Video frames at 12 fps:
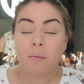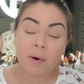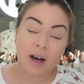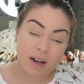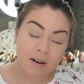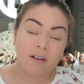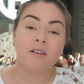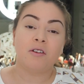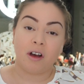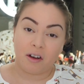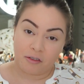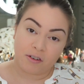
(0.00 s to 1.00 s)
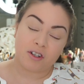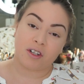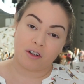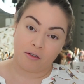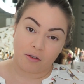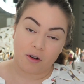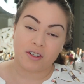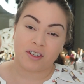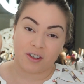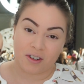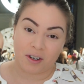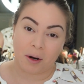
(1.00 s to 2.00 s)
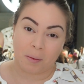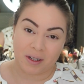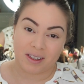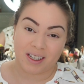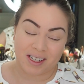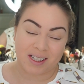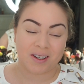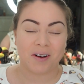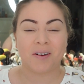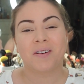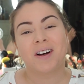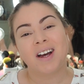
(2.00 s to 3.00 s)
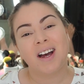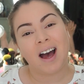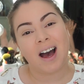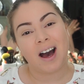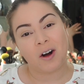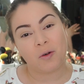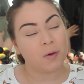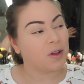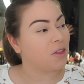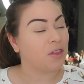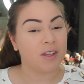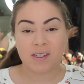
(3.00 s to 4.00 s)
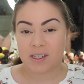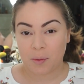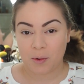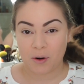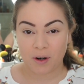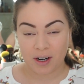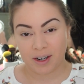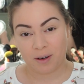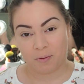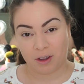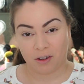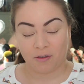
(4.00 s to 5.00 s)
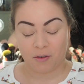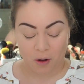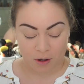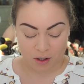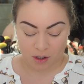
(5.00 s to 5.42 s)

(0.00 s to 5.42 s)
but officially fall started on Monday, so out with the summer and in with the fall.